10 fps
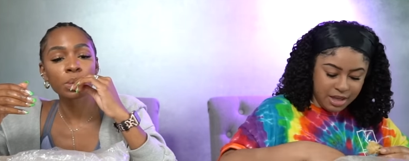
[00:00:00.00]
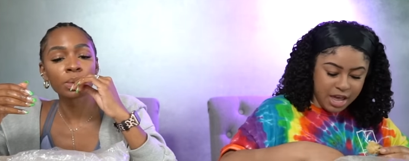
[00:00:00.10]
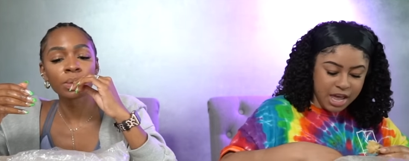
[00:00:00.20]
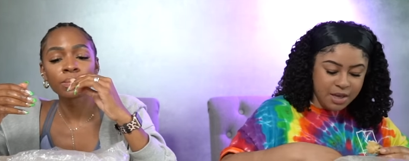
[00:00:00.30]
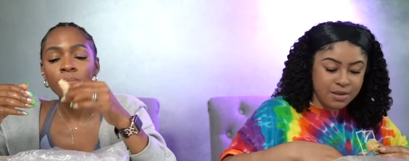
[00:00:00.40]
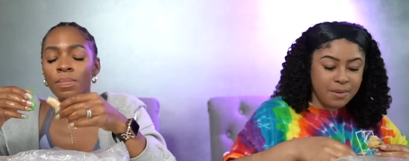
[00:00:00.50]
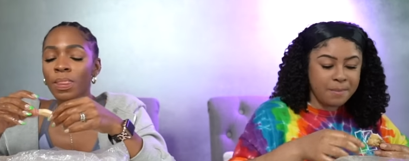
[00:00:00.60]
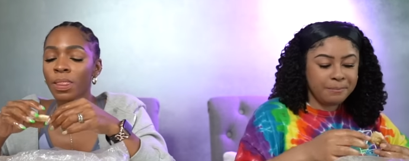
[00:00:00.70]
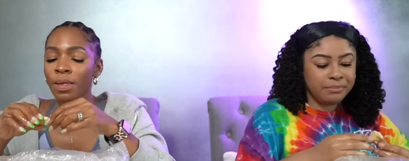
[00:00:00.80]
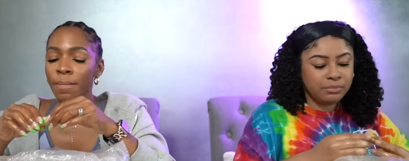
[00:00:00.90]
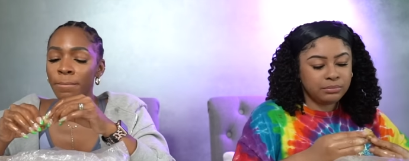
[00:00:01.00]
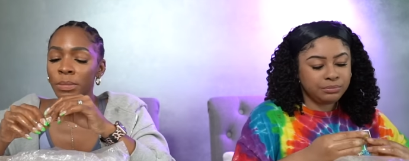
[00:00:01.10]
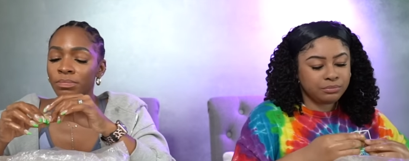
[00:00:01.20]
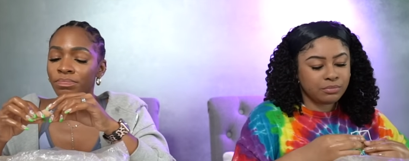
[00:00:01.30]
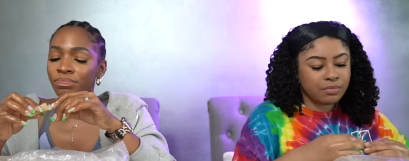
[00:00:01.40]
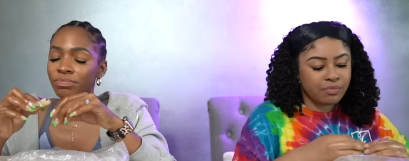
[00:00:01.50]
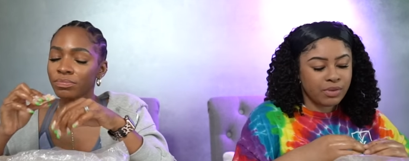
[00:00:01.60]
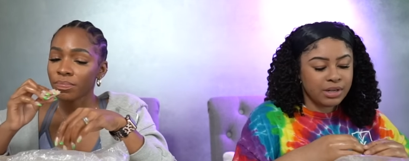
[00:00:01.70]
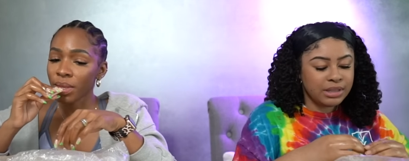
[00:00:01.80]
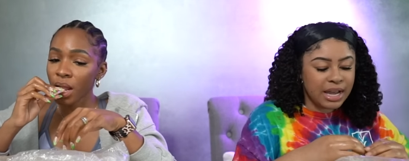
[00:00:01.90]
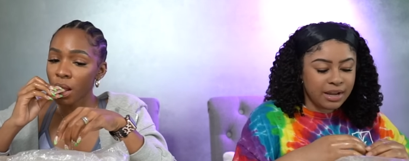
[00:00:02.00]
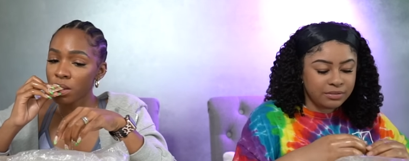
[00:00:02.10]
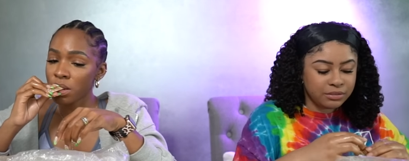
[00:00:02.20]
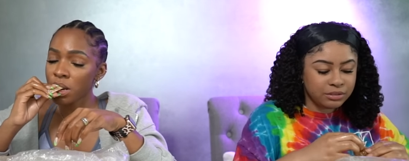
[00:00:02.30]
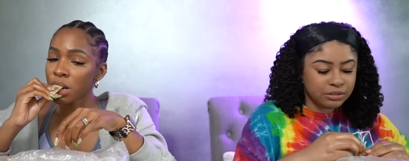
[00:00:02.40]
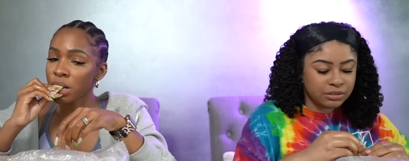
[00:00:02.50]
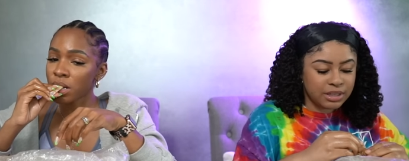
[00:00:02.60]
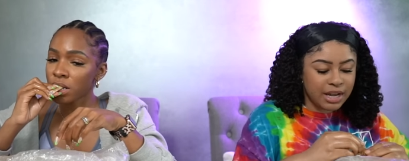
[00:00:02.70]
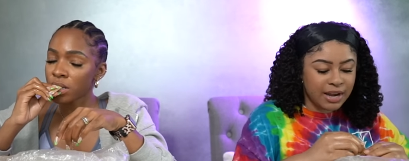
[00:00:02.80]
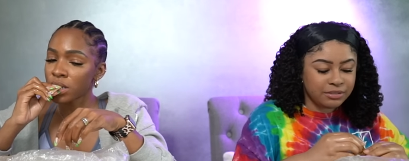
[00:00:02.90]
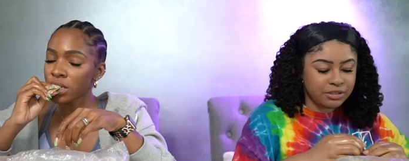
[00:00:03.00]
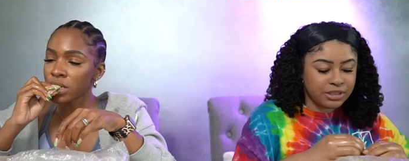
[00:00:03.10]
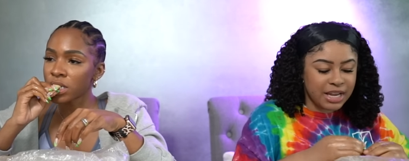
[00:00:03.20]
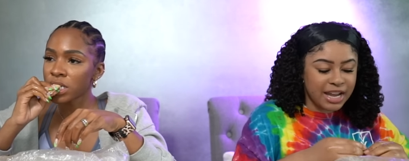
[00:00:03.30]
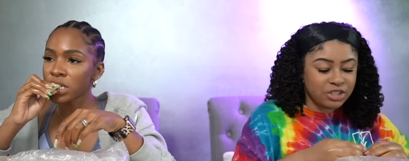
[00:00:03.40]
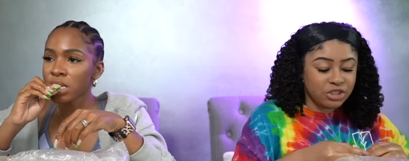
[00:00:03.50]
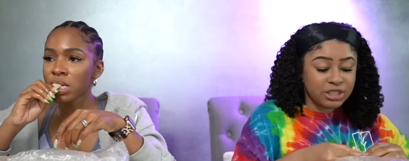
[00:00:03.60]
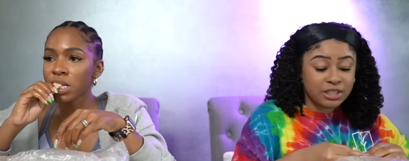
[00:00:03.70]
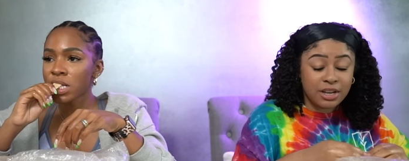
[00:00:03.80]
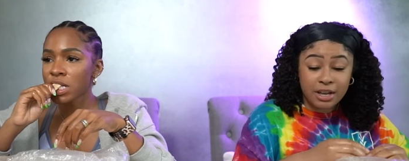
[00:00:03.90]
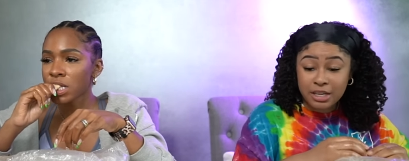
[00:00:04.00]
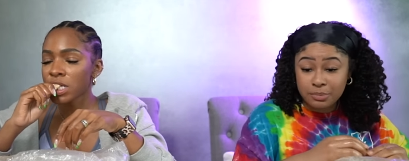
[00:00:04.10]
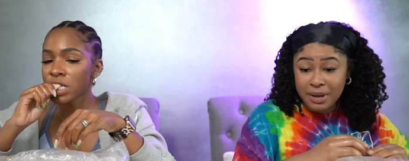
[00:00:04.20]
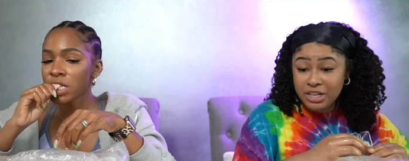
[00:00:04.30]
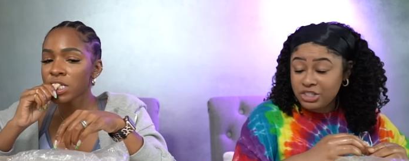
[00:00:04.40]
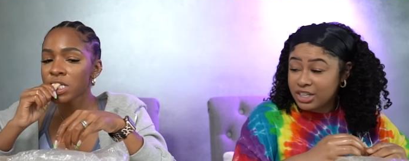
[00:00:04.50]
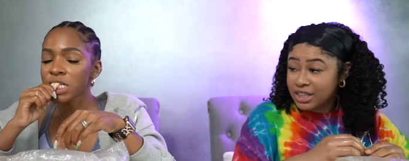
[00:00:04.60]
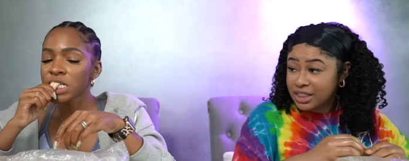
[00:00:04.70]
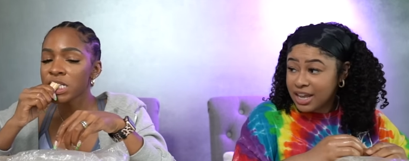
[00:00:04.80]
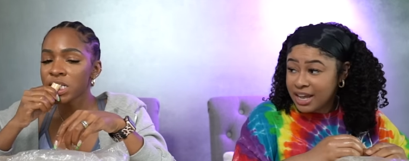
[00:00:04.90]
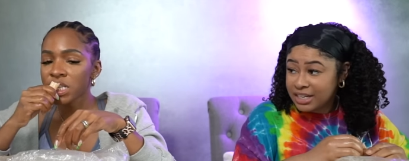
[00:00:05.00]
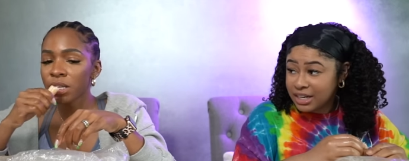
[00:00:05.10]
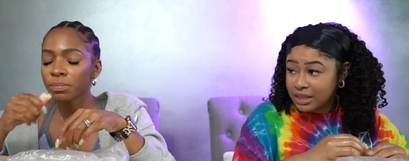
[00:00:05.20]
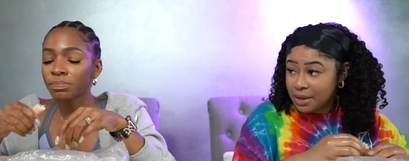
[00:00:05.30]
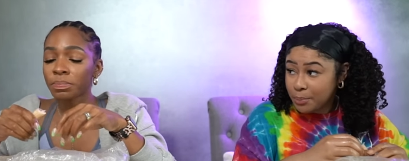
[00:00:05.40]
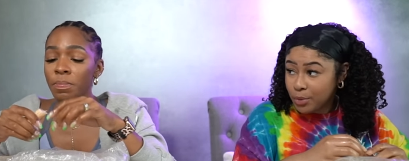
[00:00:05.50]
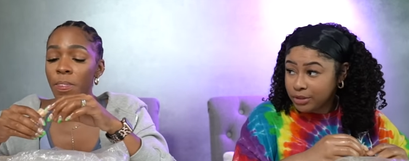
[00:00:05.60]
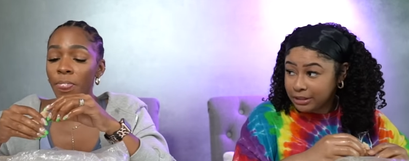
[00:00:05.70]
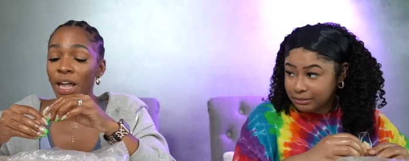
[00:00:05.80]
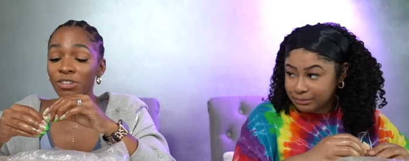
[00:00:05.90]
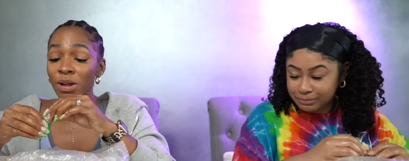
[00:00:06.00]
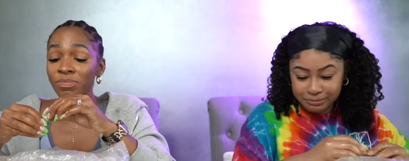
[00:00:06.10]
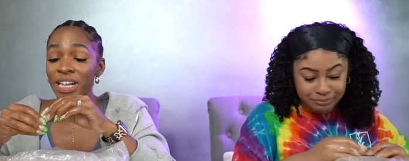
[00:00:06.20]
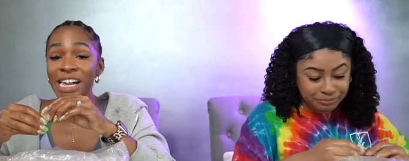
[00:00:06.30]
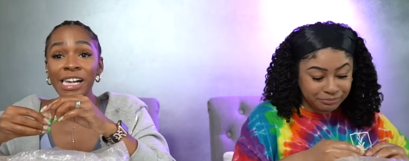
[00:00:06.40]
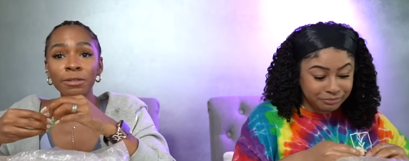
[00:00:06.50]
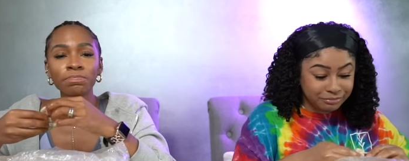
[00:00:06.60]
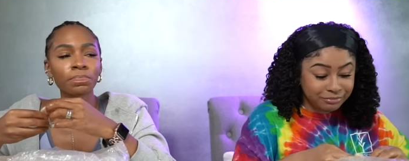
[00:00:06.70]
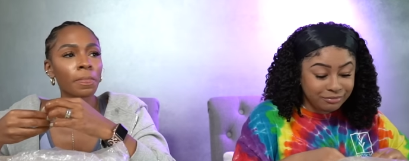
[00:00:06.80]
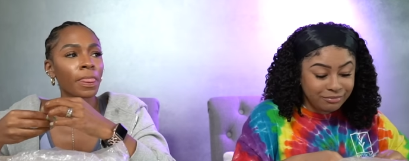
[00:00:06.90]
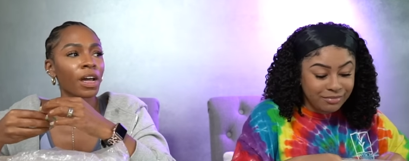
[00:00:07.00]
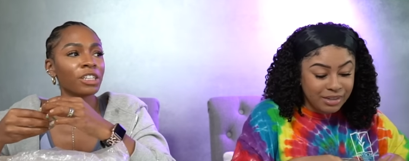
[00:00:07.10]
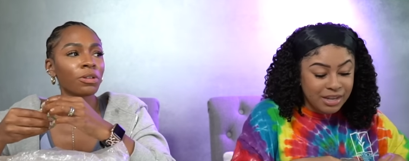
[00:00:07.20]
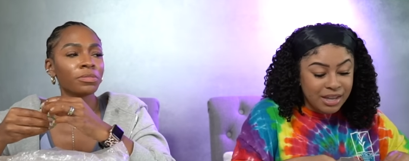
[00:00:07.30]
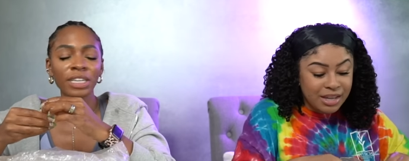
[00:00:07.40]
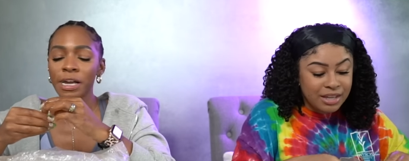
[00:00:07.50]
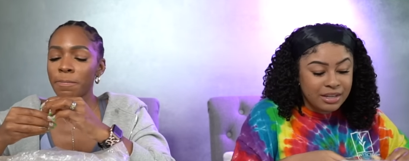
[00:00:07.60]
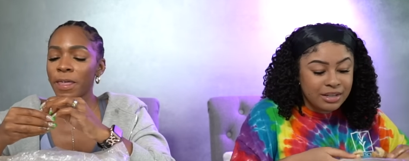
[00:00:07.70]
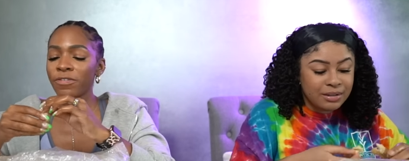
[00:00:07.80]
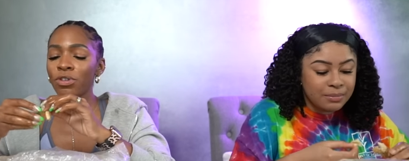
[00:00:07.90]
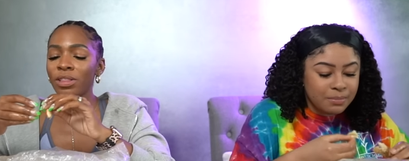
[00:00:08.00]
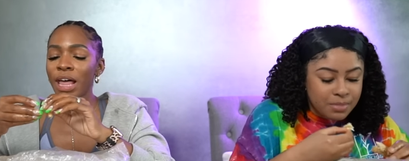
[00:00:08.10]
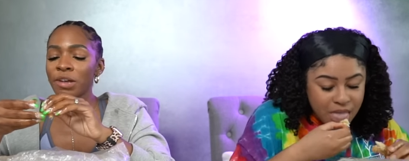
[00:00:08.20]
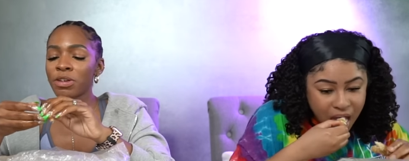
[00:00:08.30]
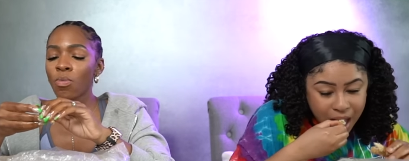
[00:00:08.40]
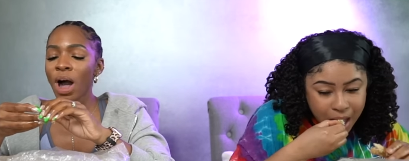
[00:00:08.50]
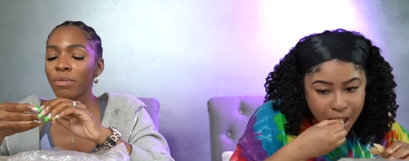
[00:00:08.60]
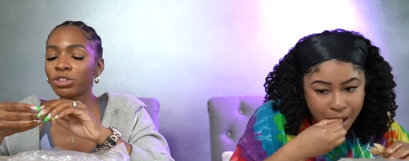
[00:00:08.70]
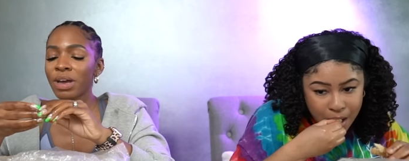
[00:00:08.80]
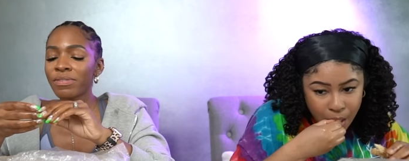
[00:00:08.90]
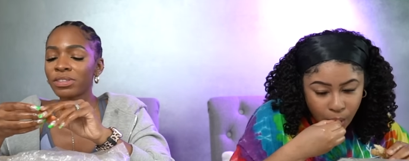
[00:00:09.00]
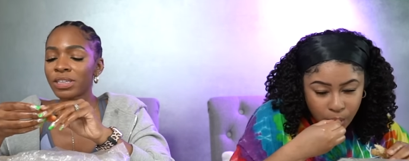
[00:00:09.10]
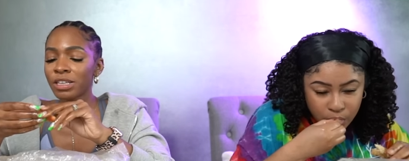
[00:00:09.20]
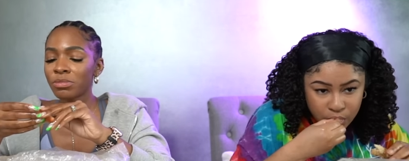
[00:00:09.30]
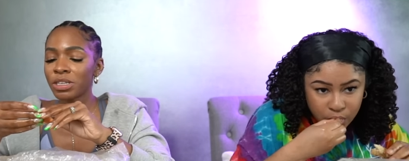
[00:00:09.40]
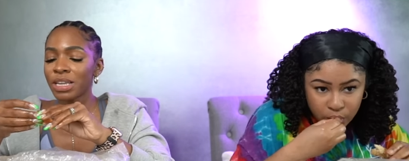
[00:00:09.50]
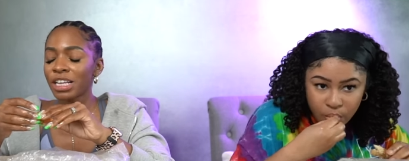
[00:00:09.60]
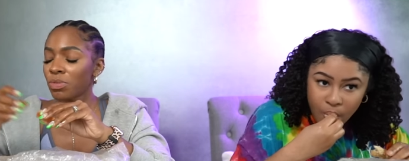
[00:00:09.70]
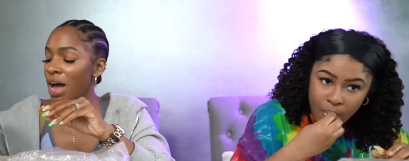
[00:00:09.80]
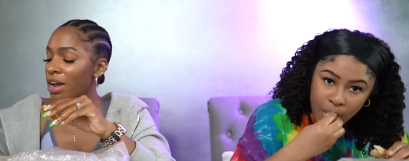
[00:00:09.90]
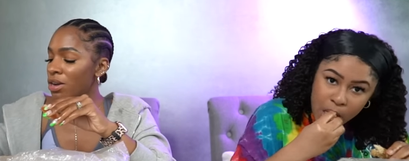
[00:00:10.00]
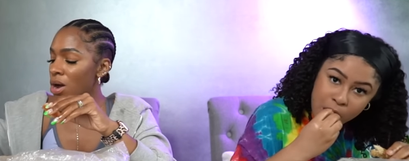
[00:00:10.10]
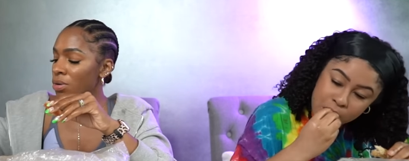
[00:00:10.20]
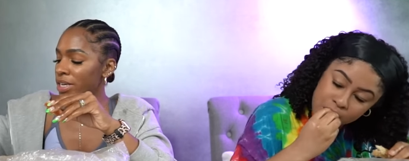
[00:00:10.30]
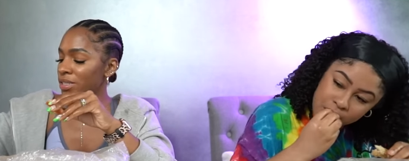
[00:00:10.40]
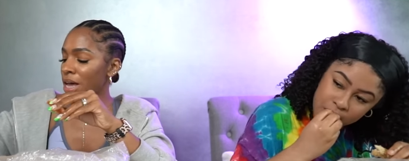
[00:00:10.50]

Speaker 1: He left after they had just because Paige said that they had did it that morning.
Speaker 2: That's what I'm saying. That's what I'm saying. If you didn't like me, why was you having sex with me? That's why I know it's